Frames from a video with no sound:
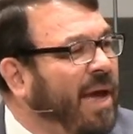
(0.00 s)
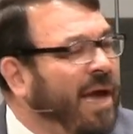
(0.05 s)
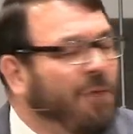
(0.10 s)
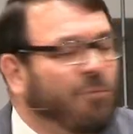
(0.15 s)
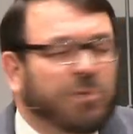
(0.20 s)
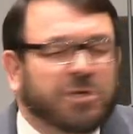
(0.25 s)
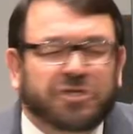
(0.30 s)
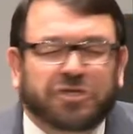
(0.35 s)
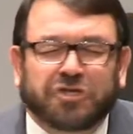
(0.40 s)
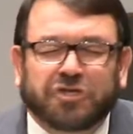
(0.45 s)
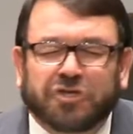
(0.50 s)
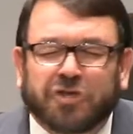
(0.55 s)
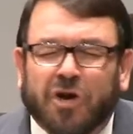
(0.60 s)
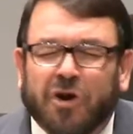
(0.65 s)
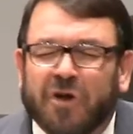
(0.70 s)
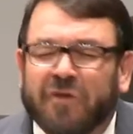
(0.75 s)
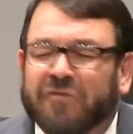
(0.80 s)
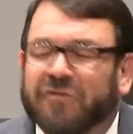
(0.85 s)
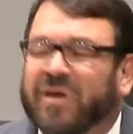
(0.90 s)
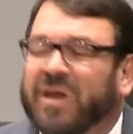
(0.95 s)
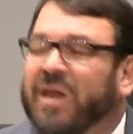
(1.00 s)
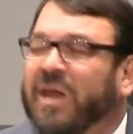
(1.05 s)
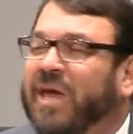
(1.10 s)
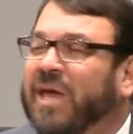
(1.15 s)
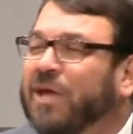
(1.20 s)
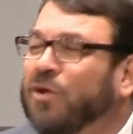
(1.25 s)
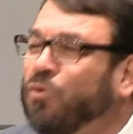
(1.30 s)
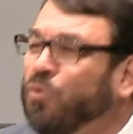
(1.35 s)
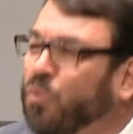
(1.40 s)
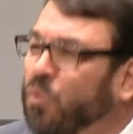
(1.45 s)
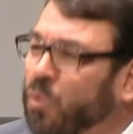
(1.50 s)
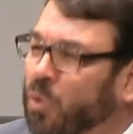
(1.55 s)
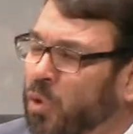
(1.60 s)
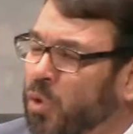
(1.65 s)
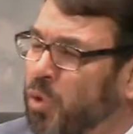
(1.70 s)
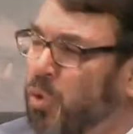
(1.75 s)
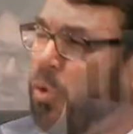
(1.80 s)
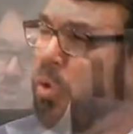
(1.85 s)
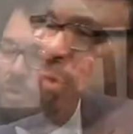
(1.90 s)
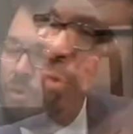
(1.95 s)
and was serving in
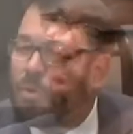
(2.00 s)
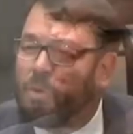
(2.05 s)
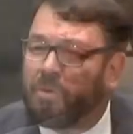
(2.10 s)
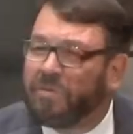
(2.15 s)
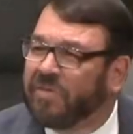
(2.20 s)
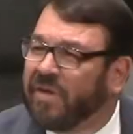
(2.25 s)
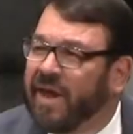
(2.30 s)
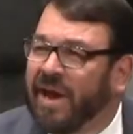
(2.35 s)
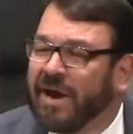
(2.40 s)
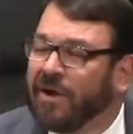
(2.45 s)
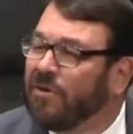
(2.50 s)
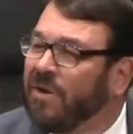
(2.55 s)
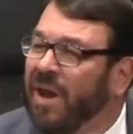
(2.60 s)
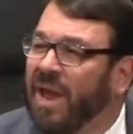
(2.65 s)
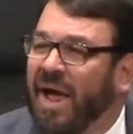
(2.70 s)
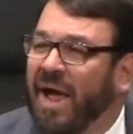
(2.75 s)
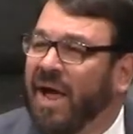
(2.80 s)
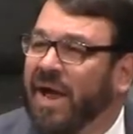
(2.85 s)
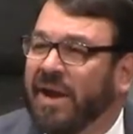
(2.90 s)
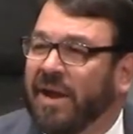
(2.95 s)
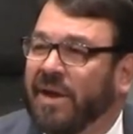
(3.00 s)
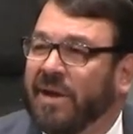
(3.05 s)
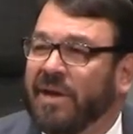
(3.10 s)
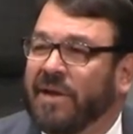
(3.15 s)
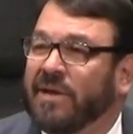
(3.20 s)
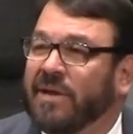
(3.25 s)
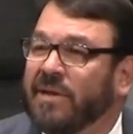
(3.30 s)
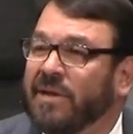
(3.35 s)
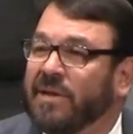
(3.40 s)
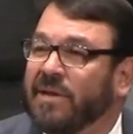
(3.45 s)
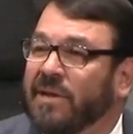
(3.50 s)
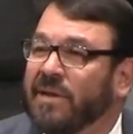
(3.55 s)
rural North Carolina.